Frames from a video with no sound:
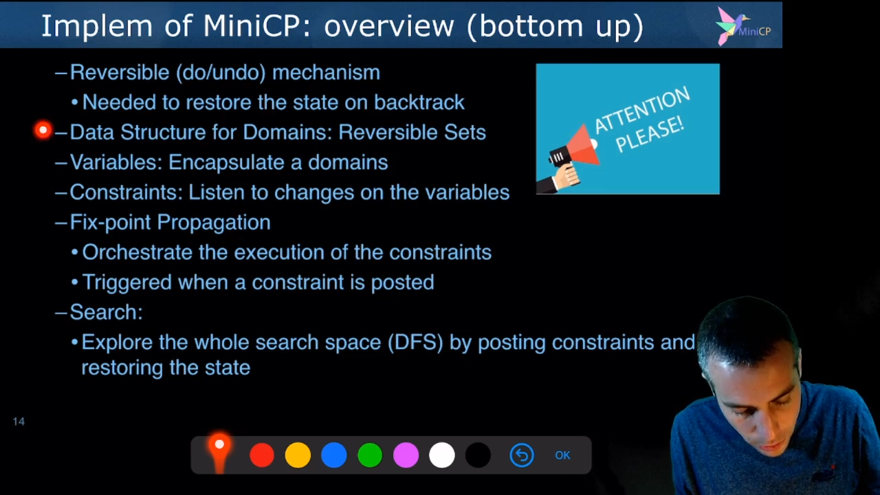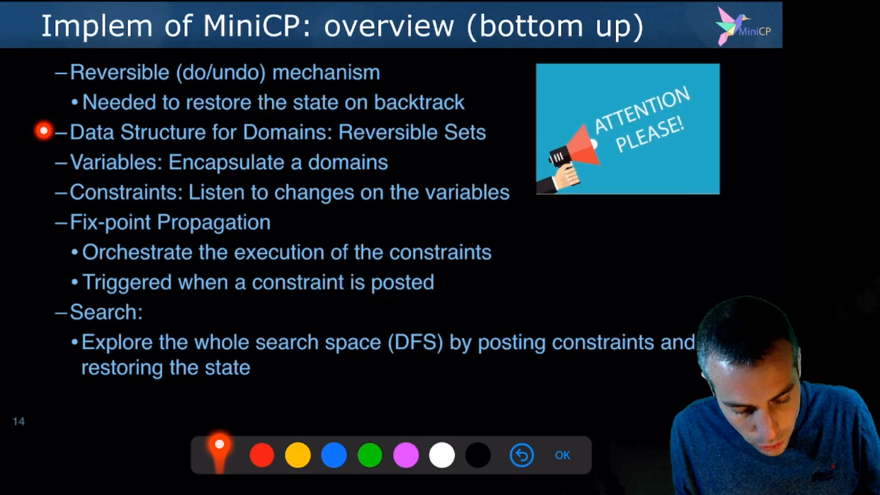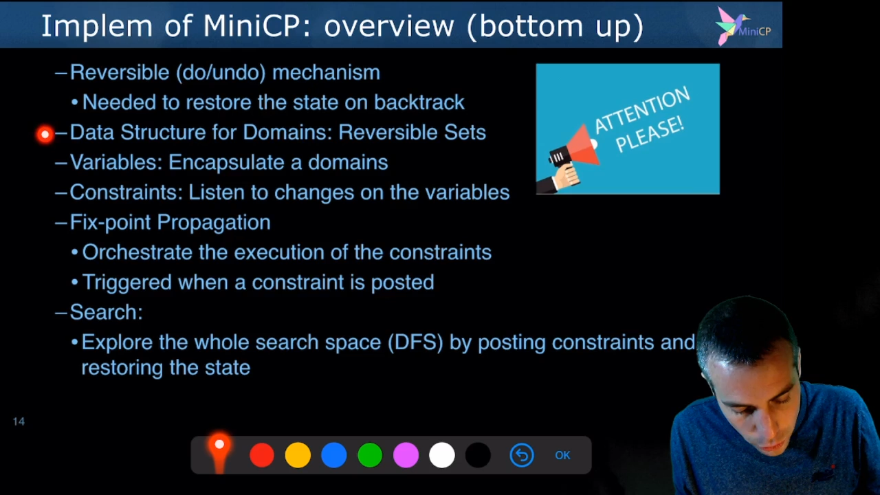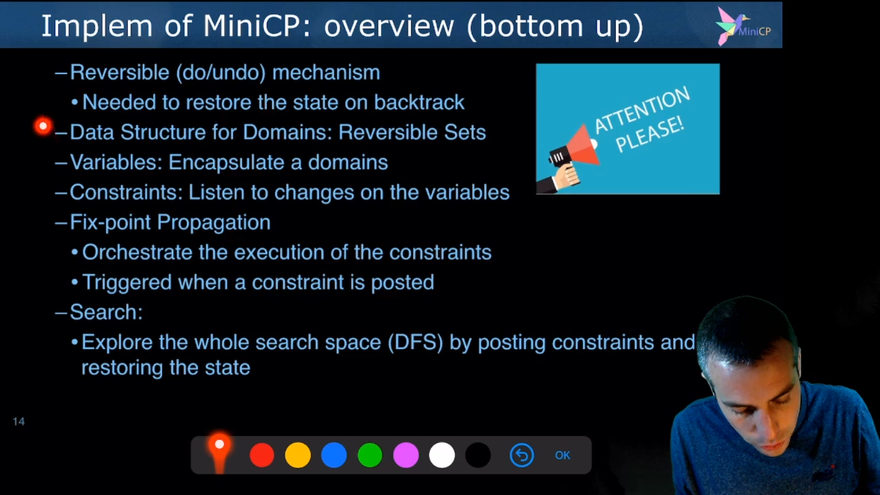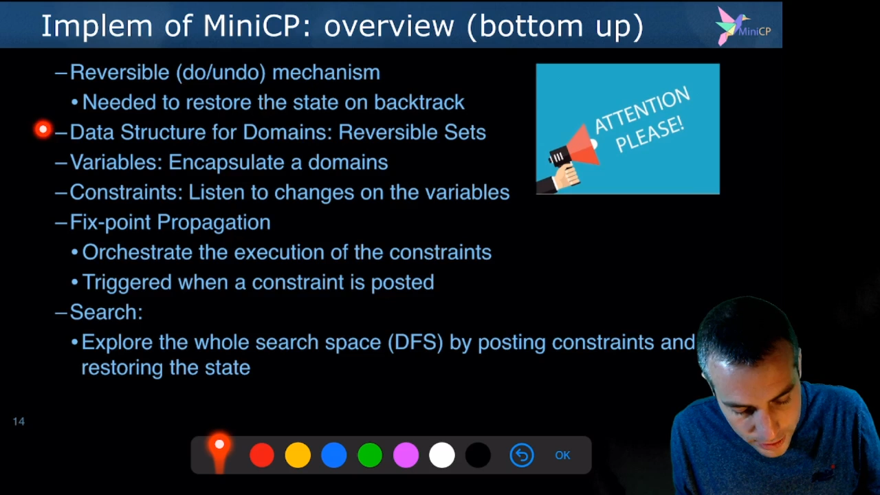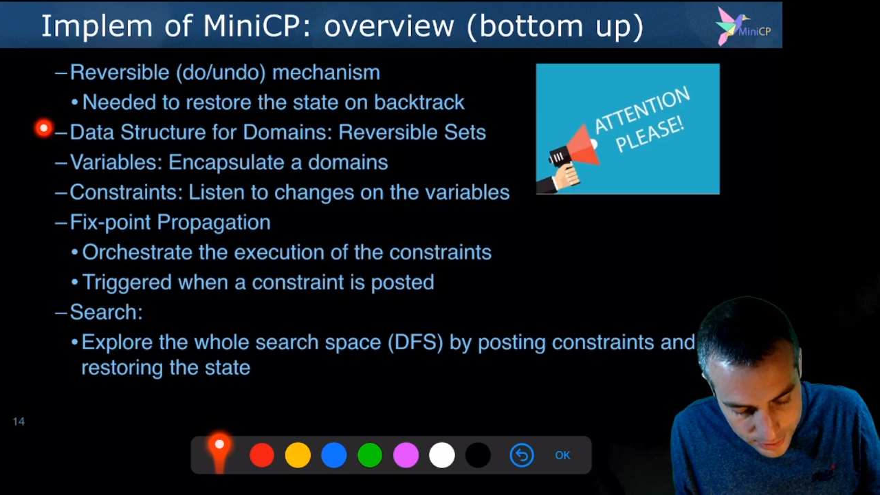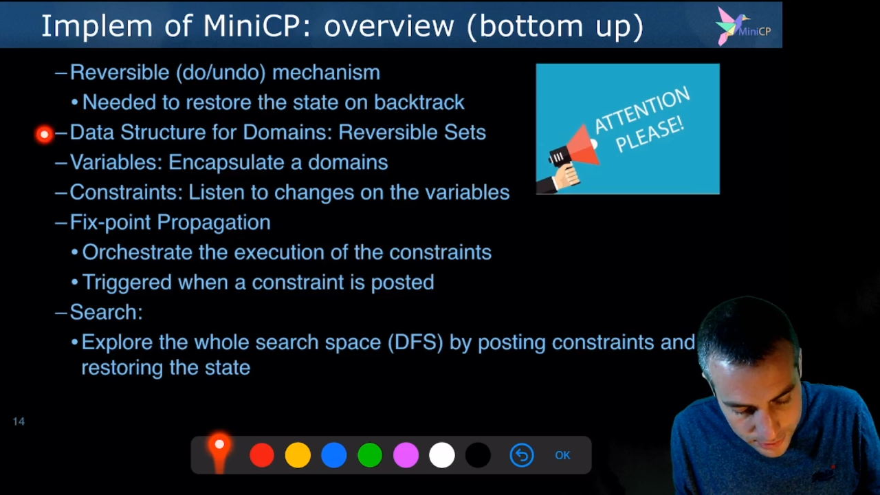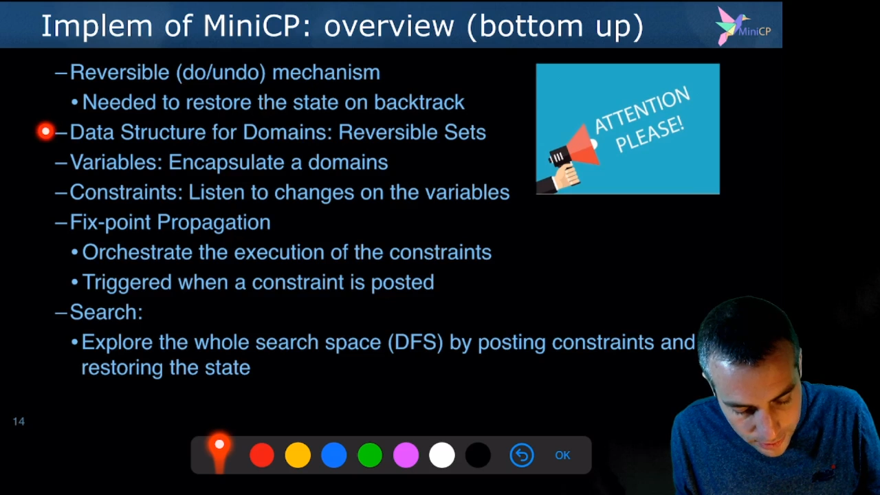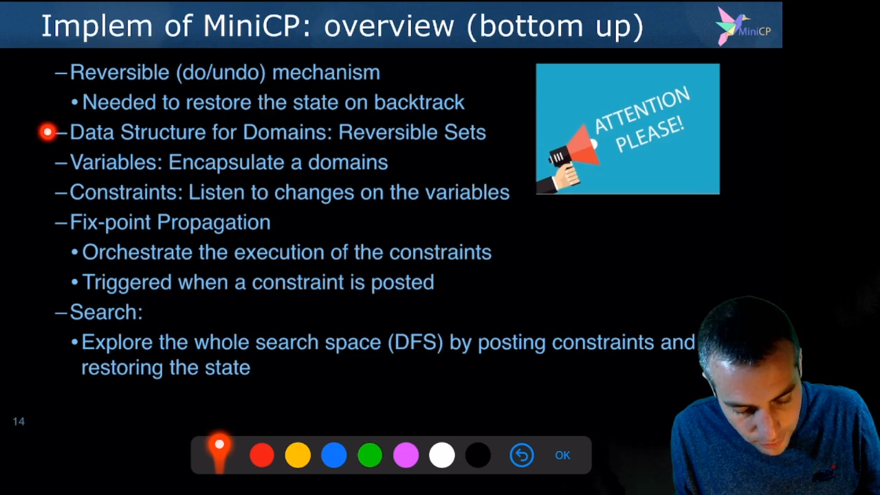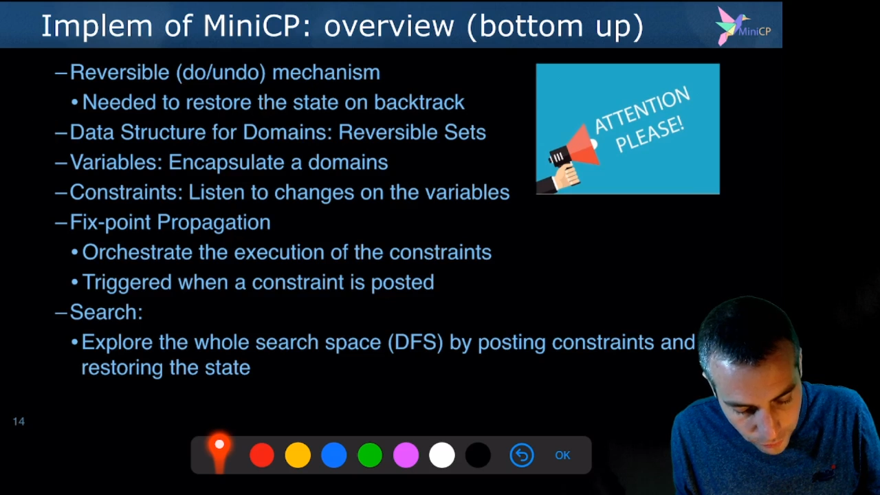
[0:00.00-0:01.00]
You need
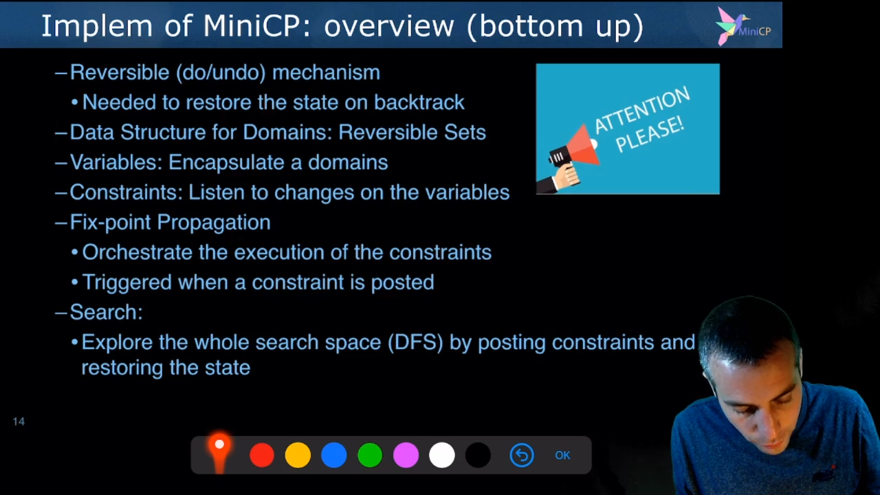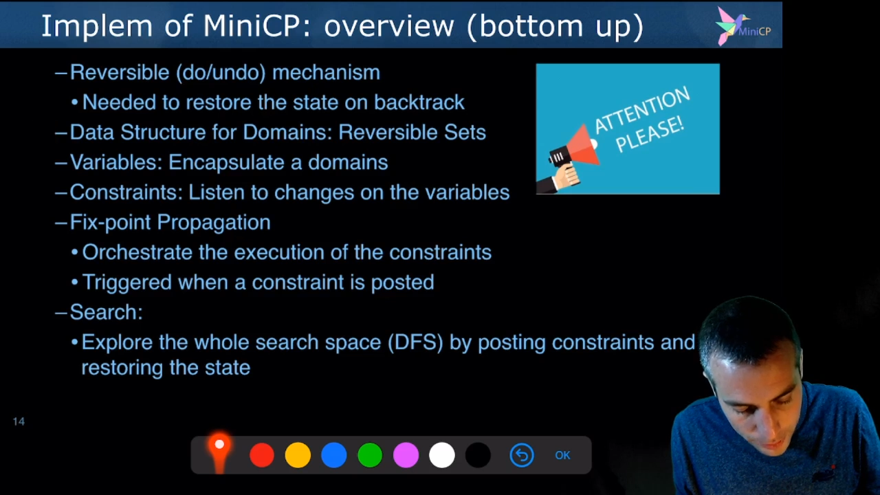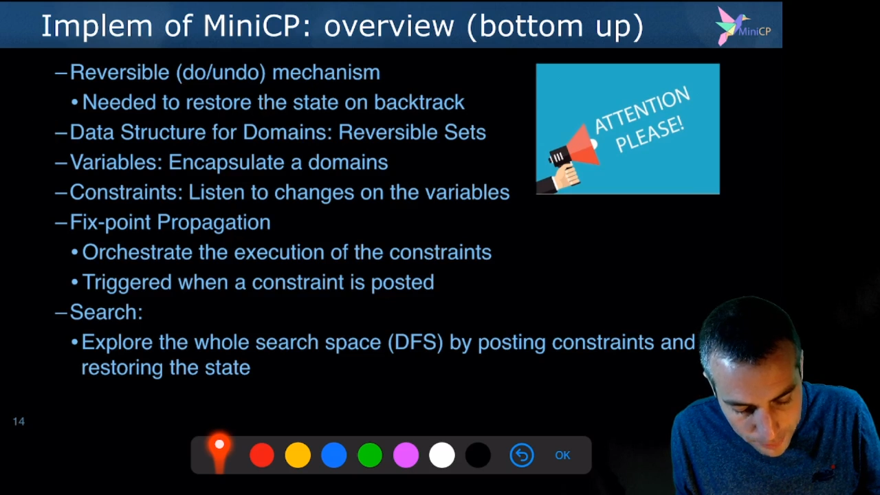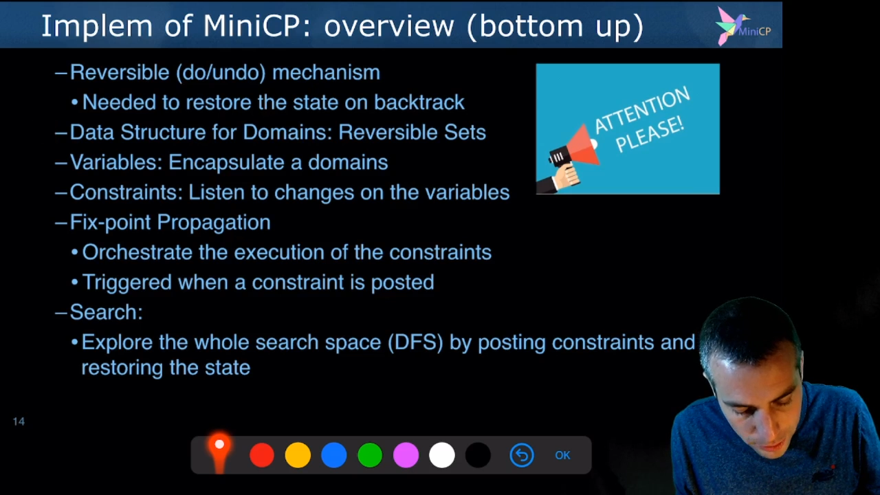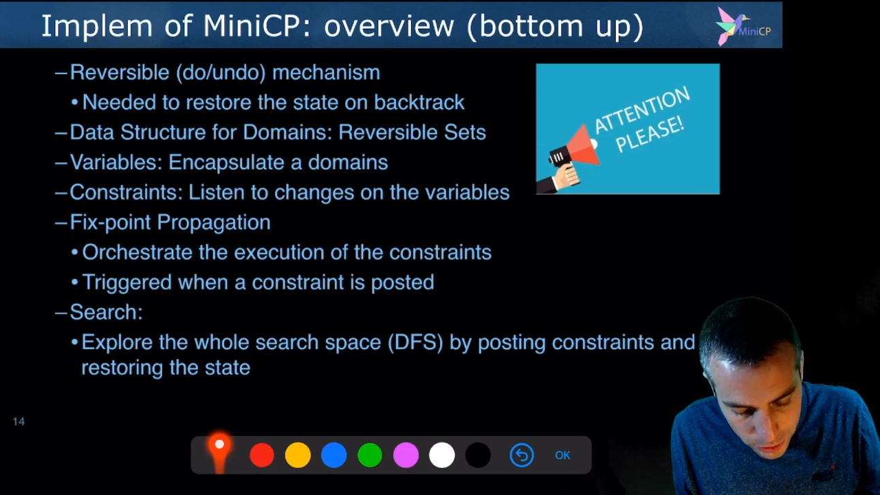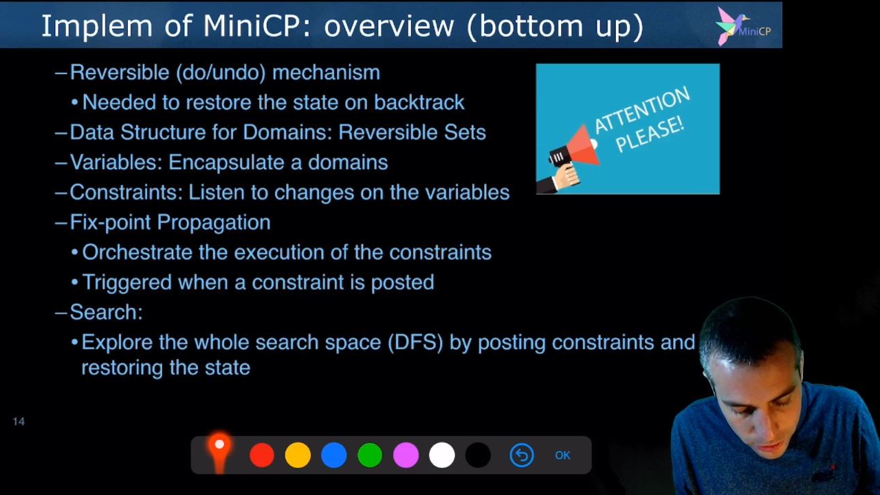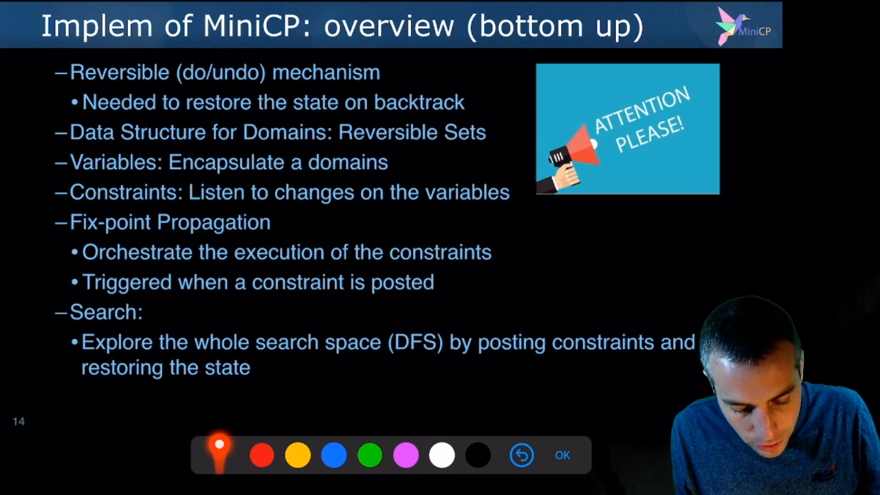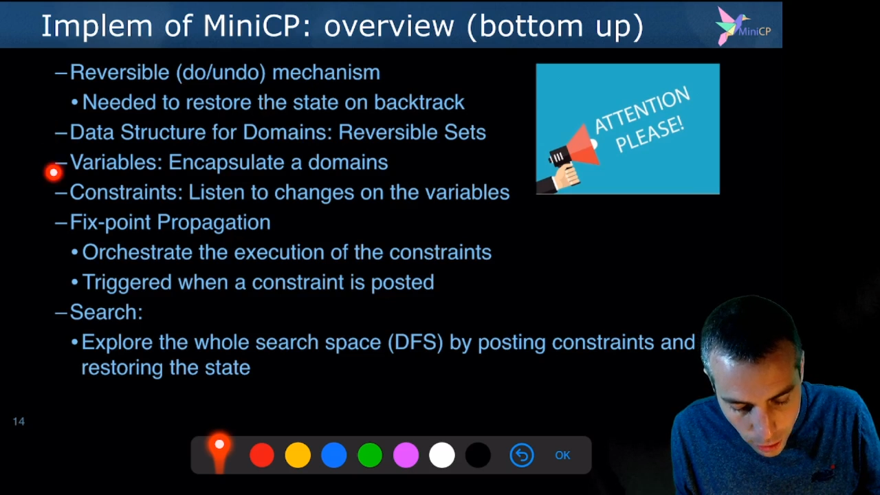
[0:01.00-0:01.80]
variables,